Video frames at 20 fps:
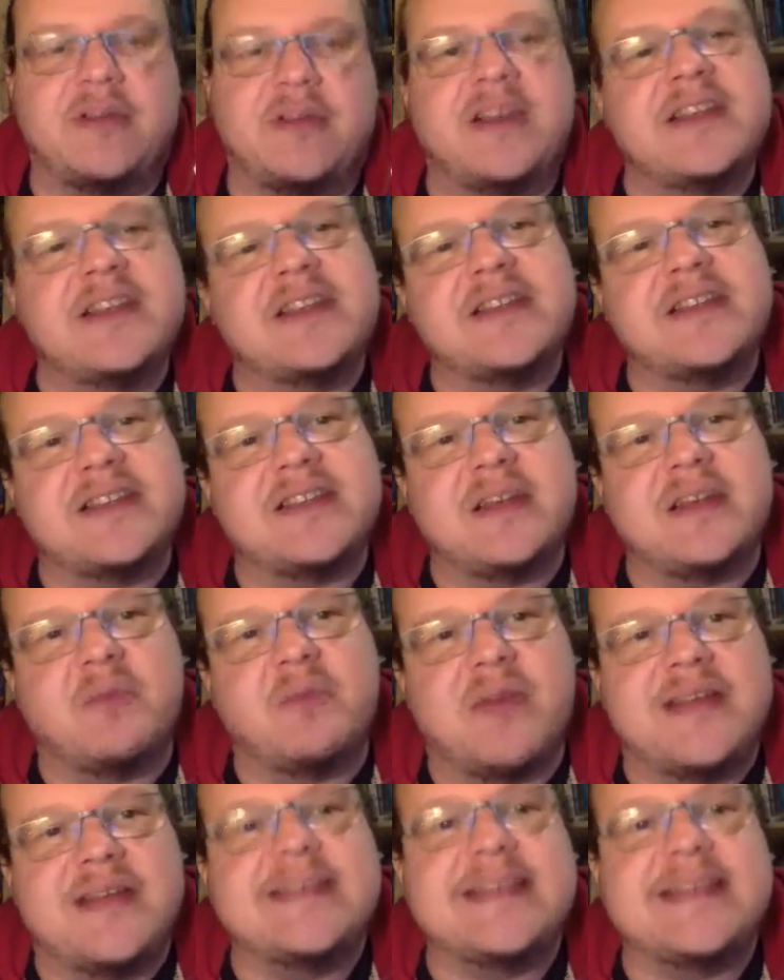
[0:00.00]
And he says, in some
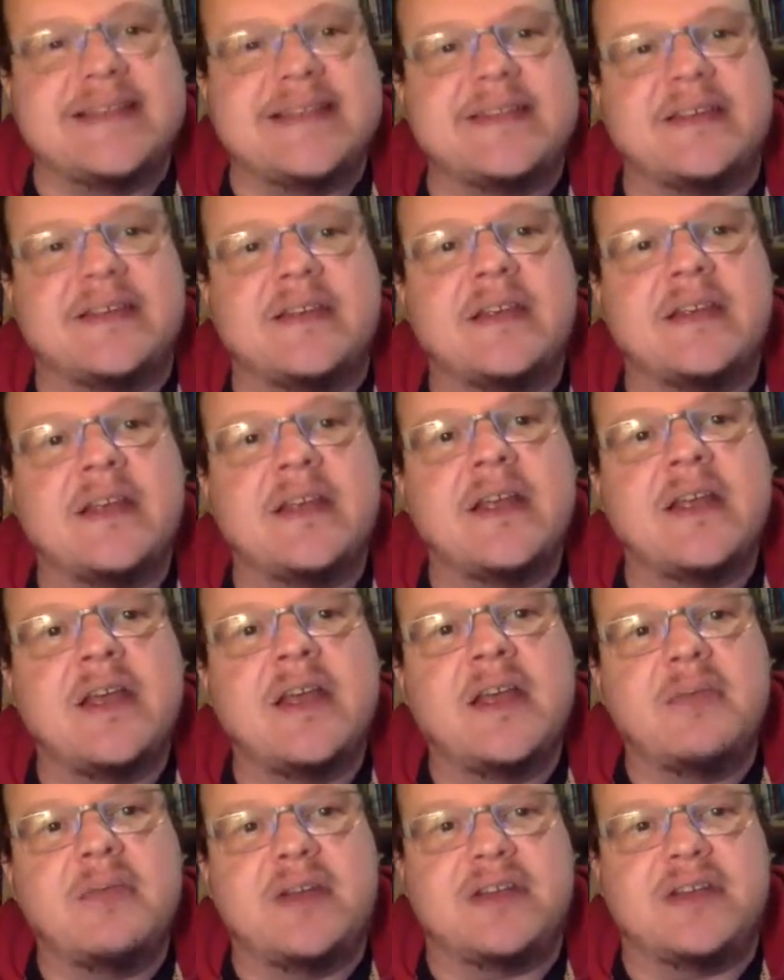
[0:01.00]
ways it isn't,
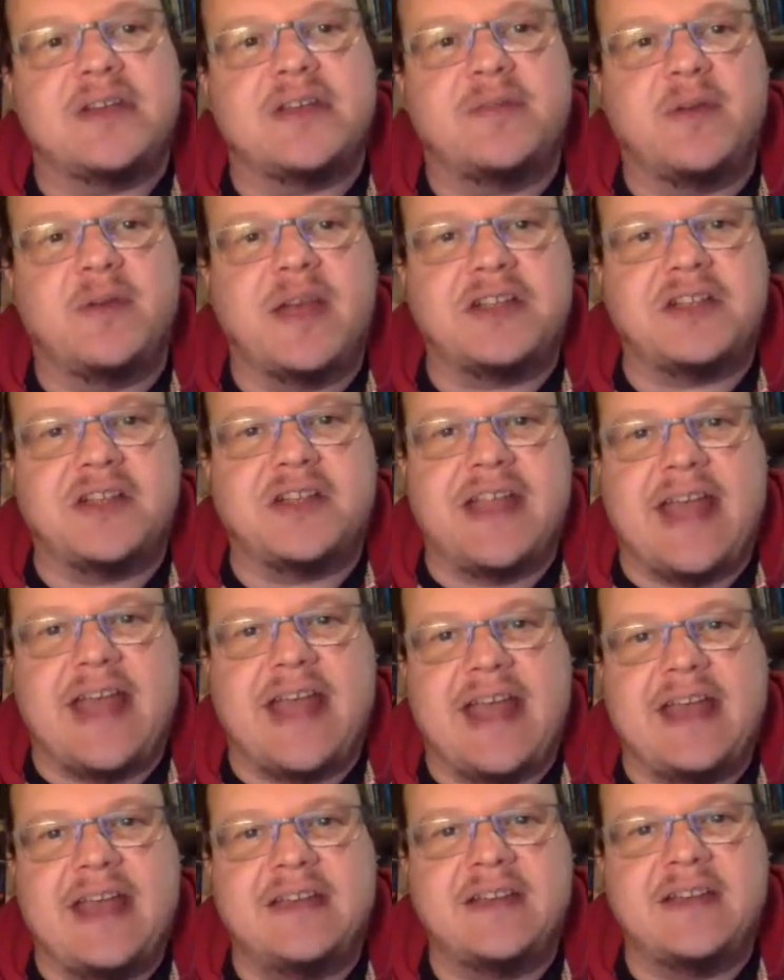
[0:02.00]
because if you actually
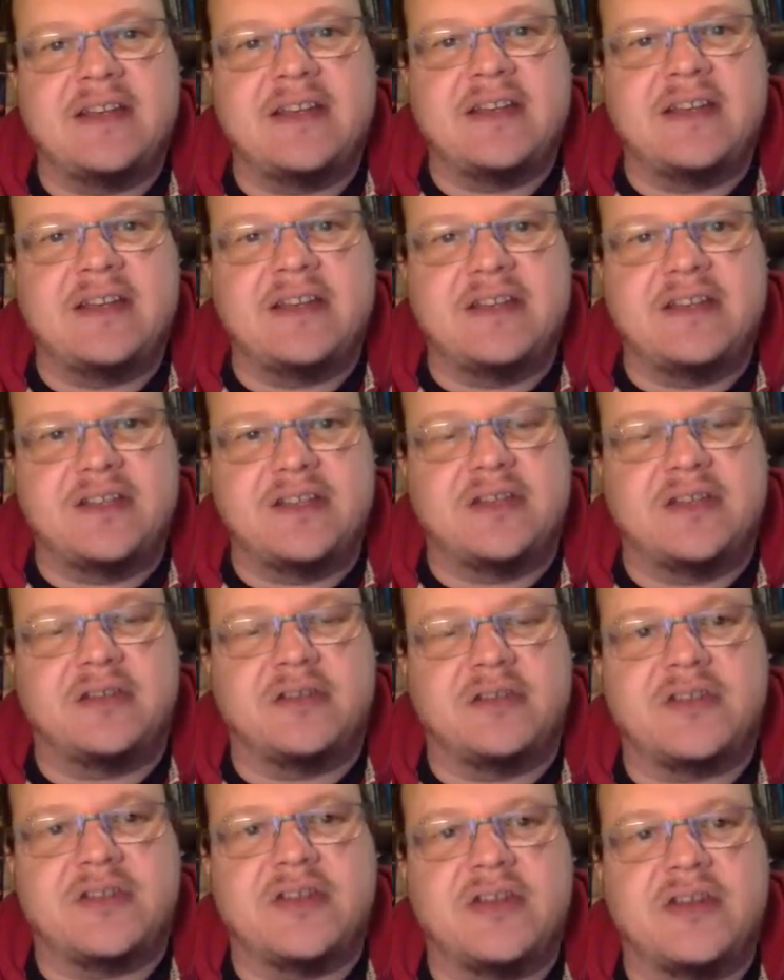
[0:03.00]
had digital
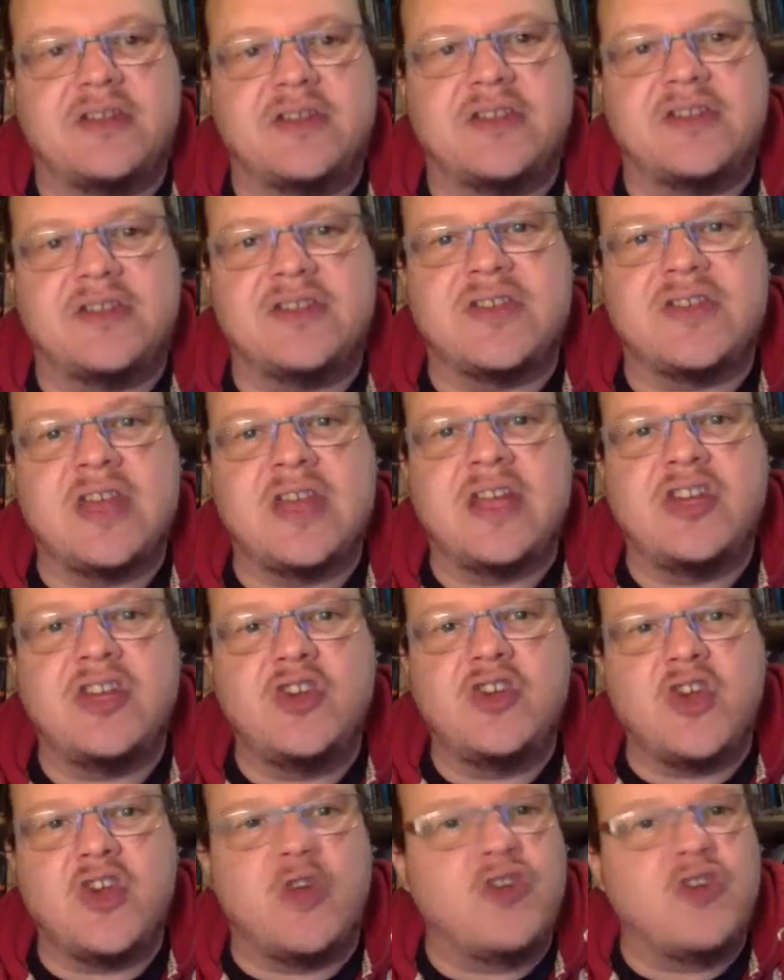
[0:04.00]
searches,
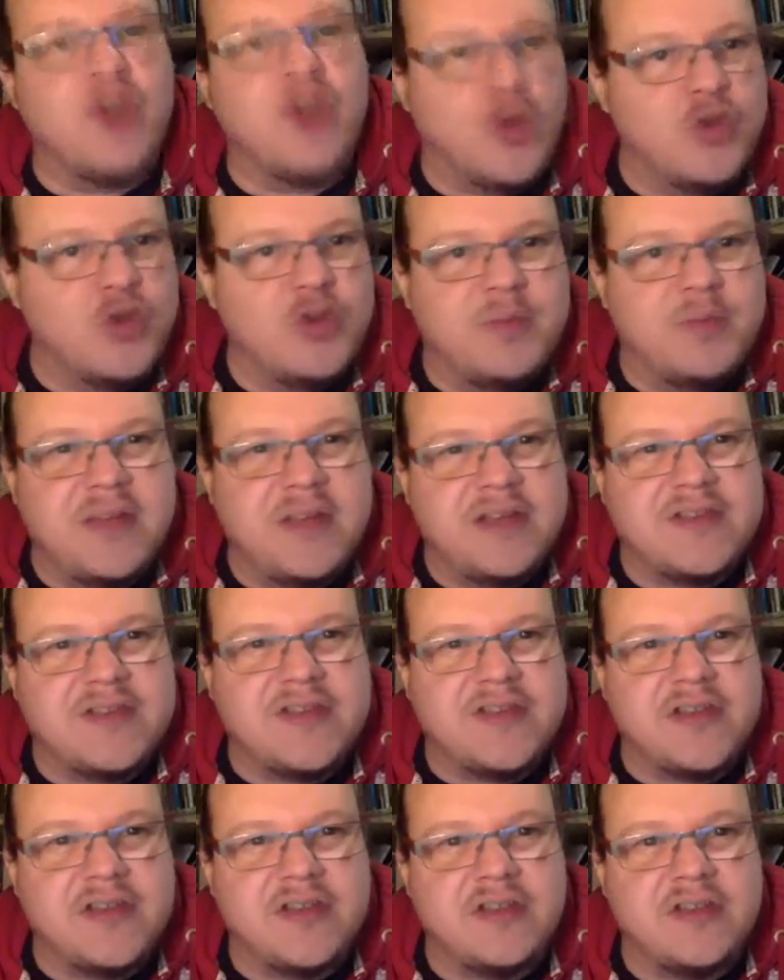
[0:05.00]
you don't know you're being
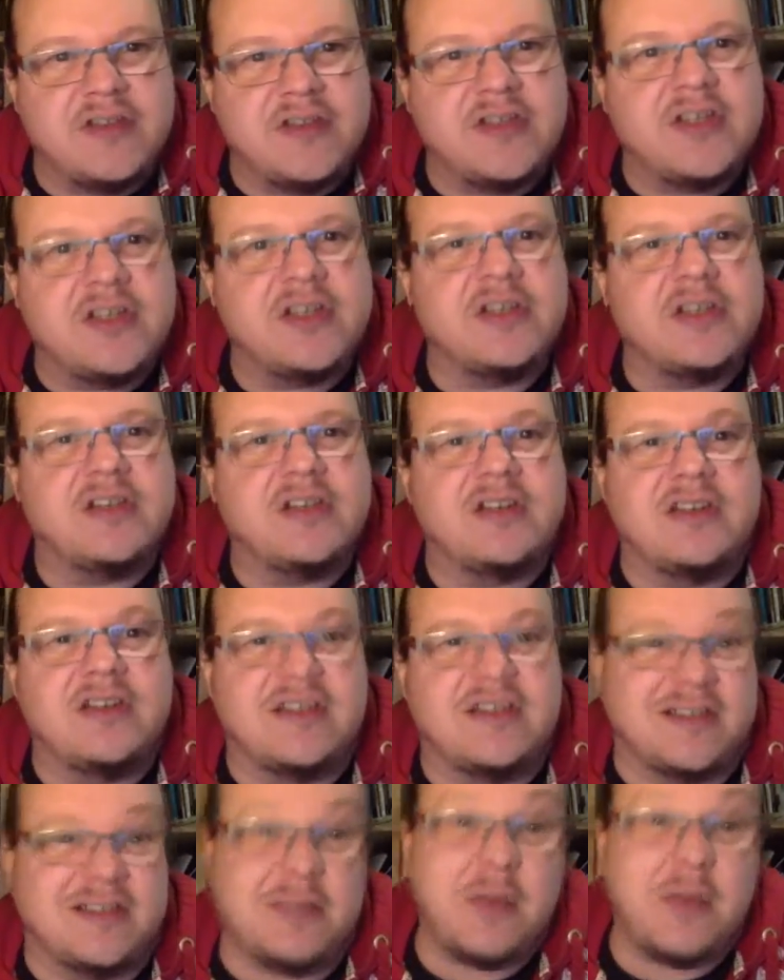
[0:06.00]
searched.
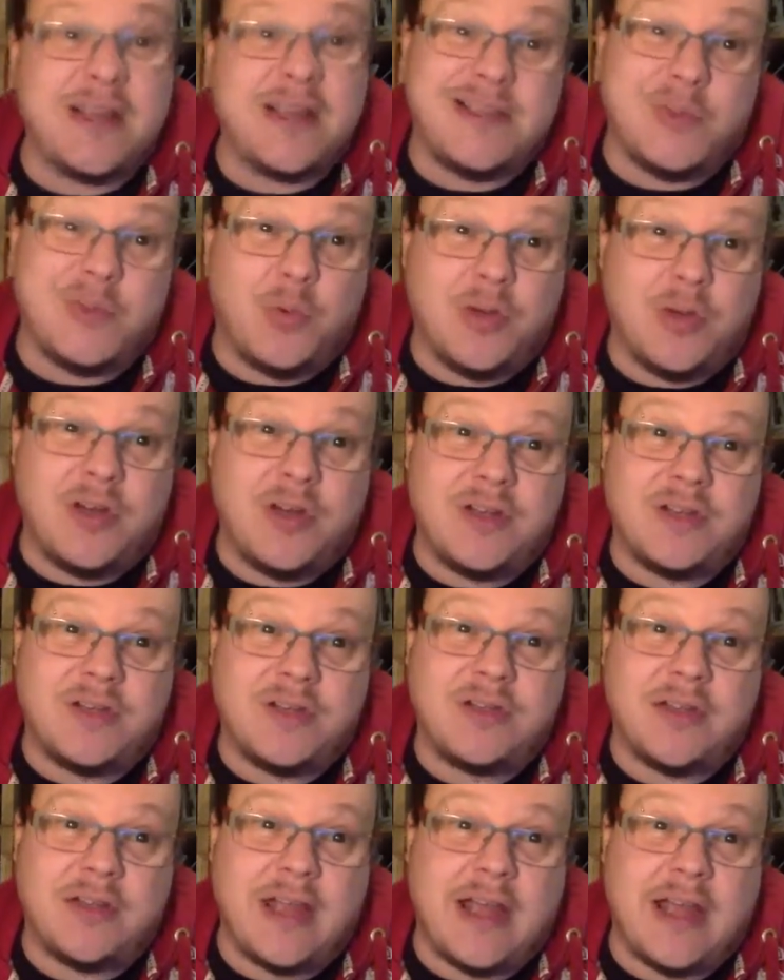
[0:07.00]
In some ways it's
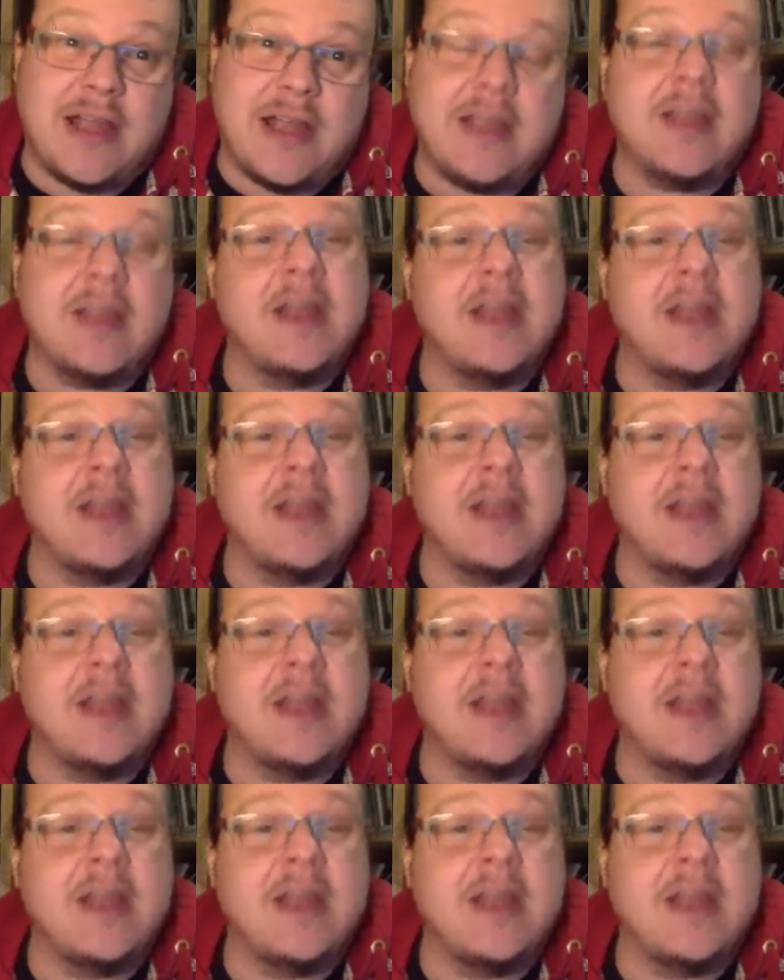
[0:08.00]
worse, okay?